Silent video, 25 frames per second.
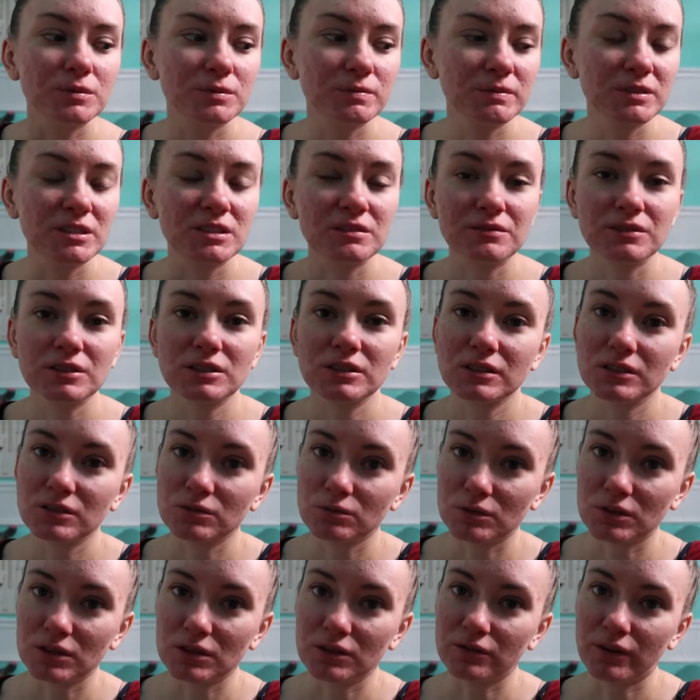Specifically
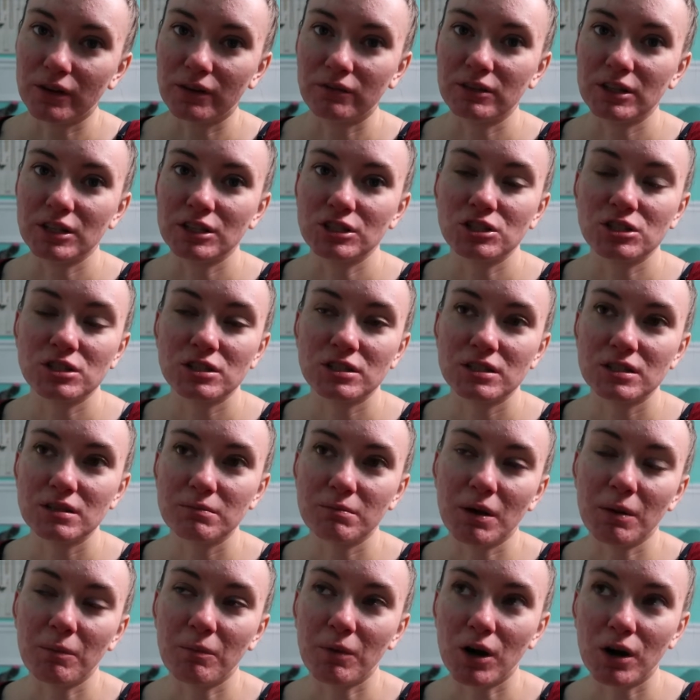is one of the foundations
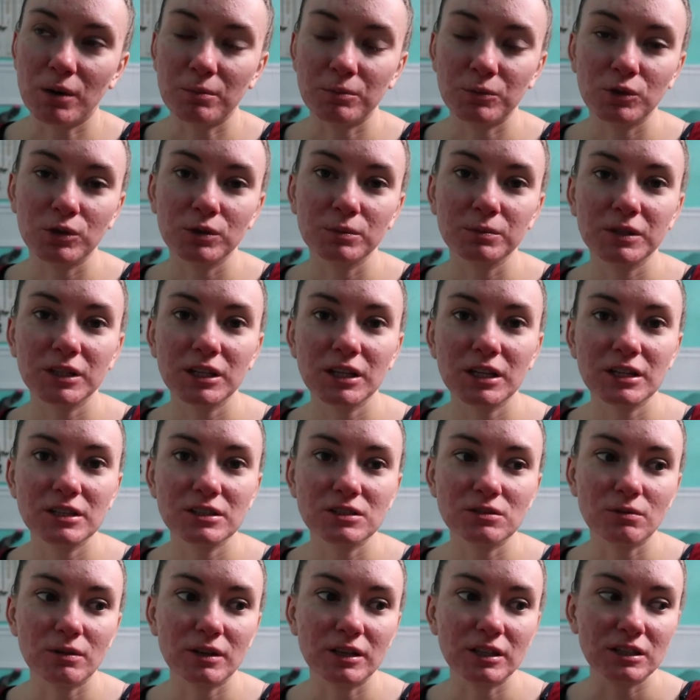that my mom normally
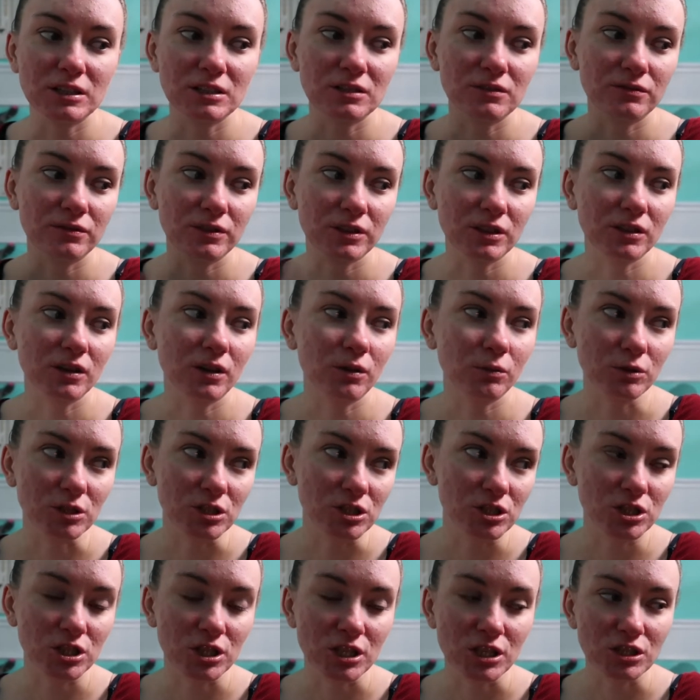gets, so I need to figure out
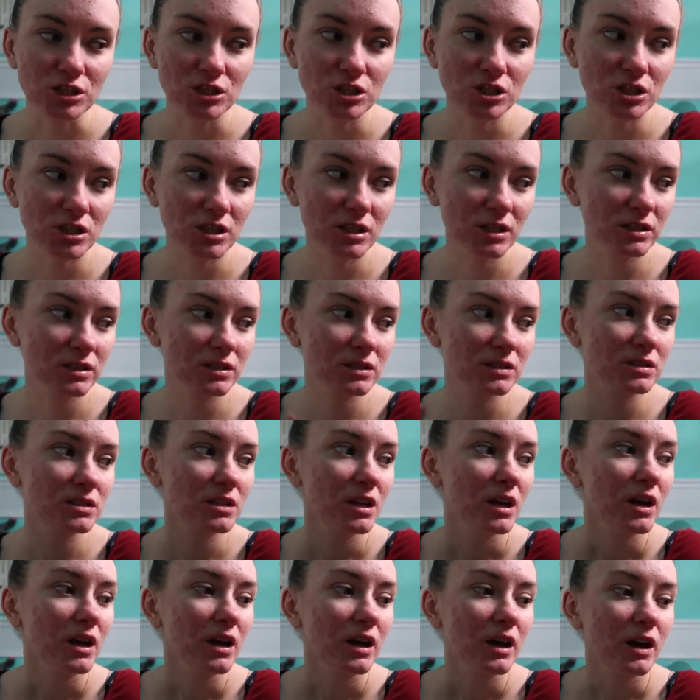what shade she is,
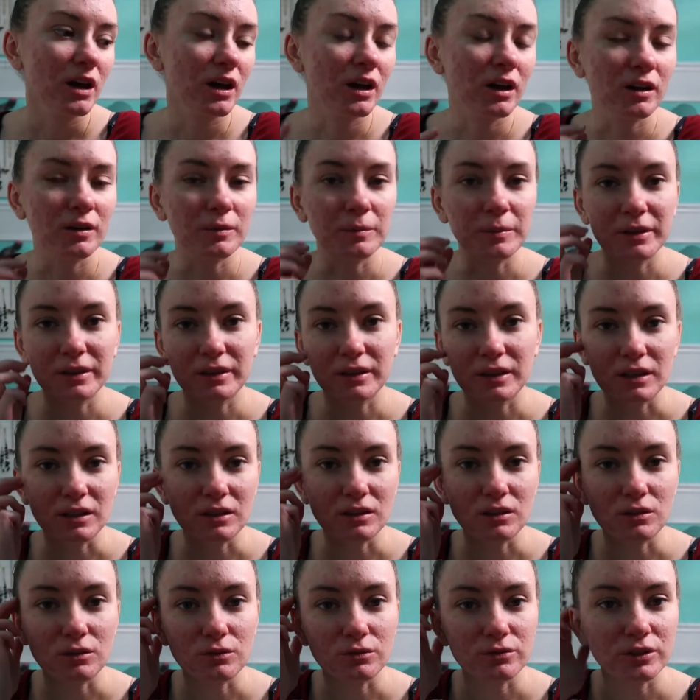and
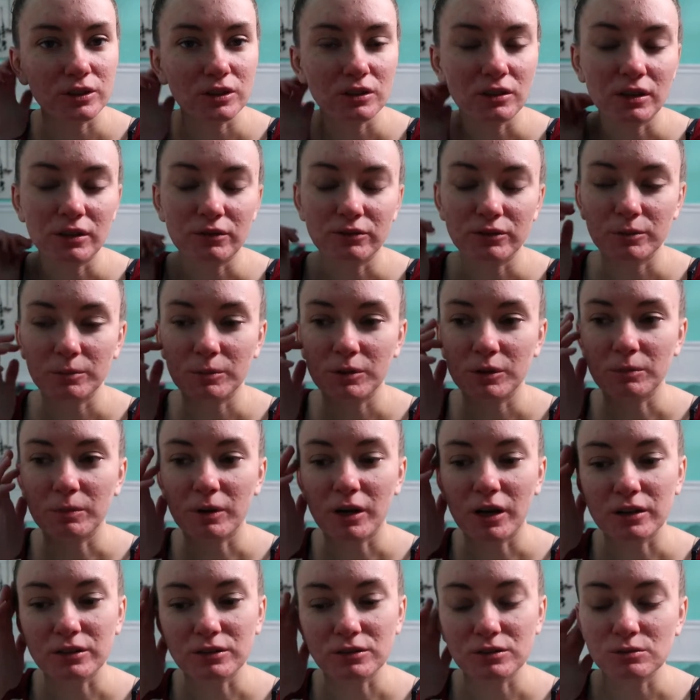like, you know, figure out from her
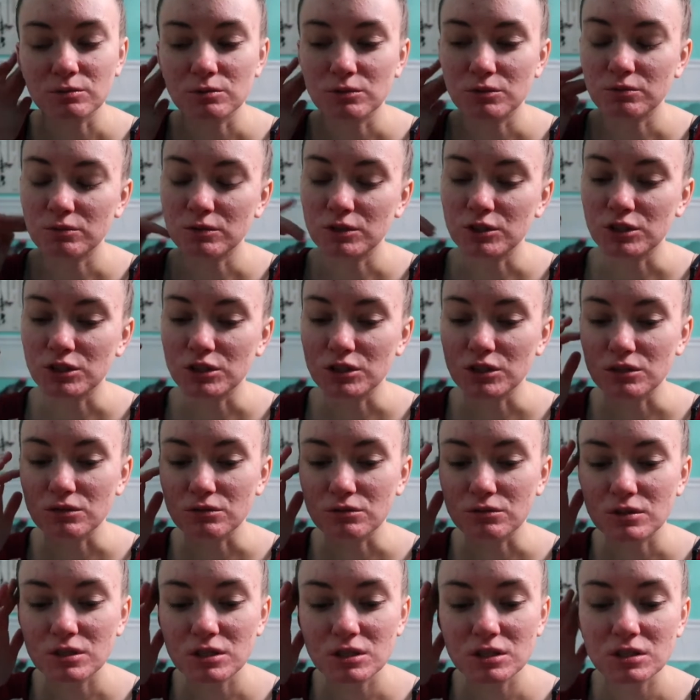bottles which one she
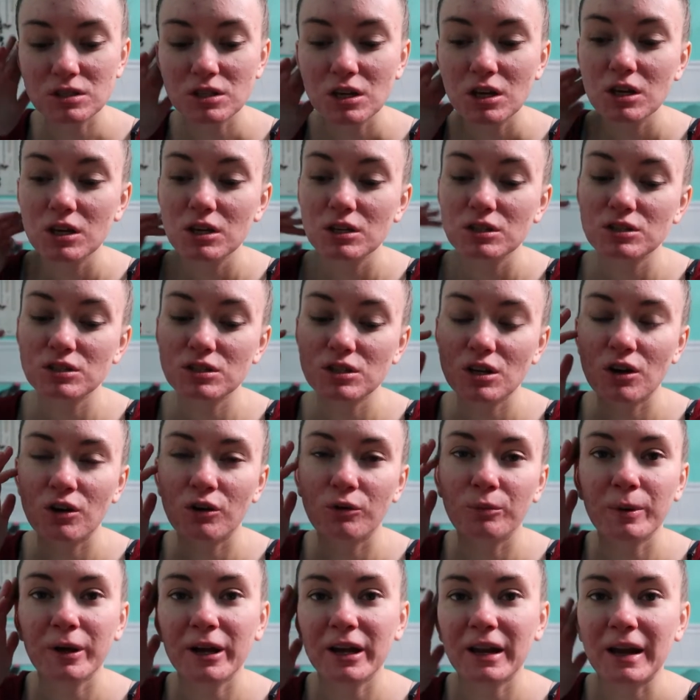uses.
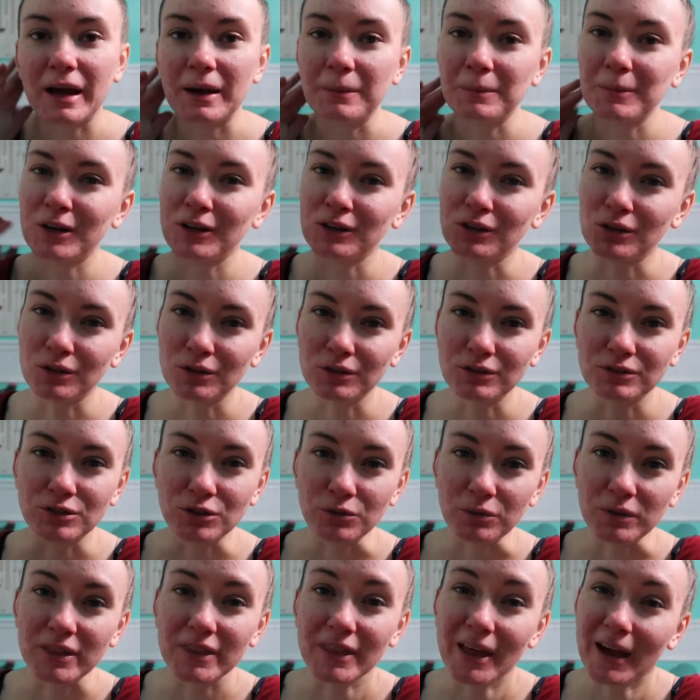So, but I'm not
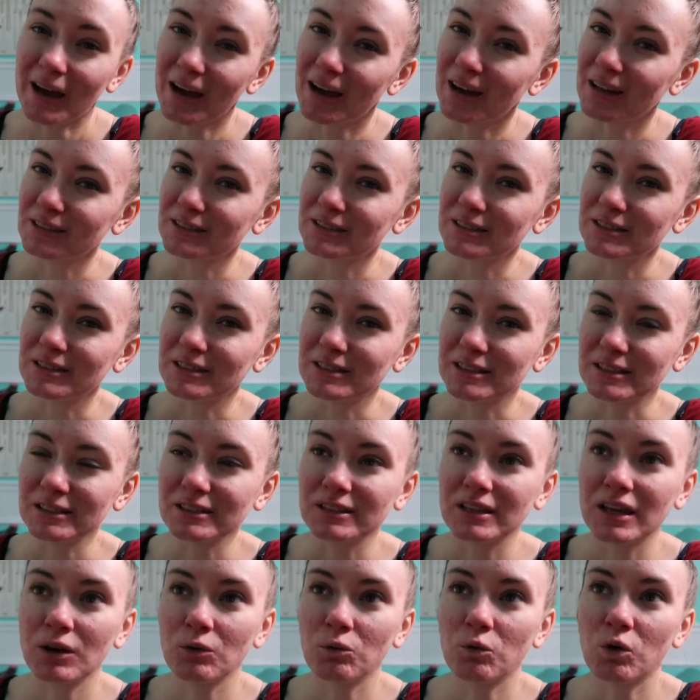doing that
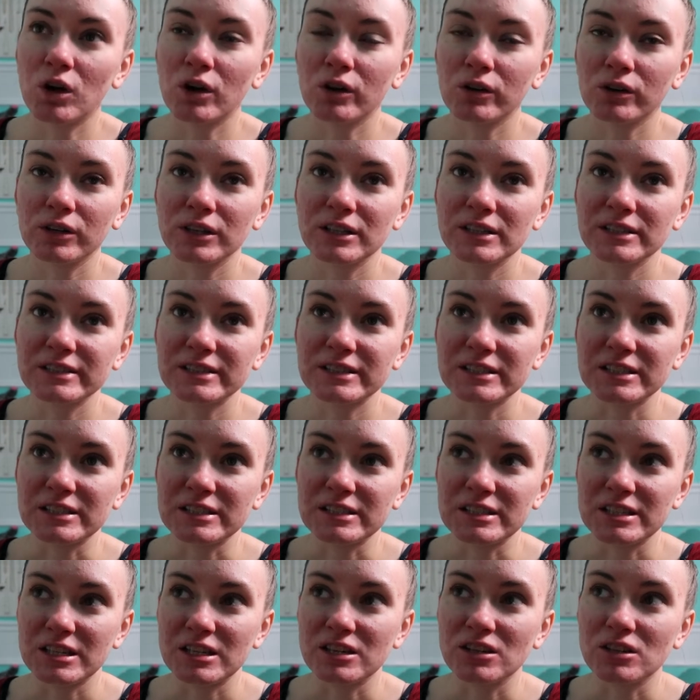deal at Walgreens
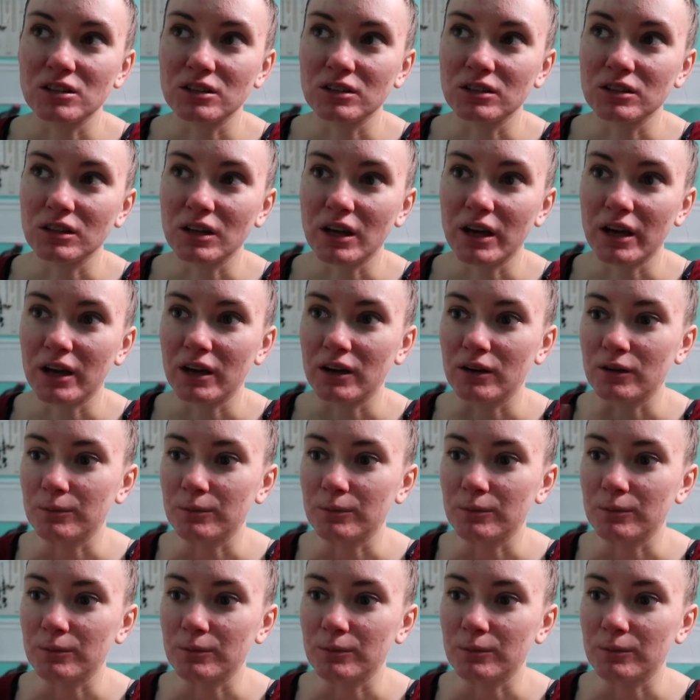until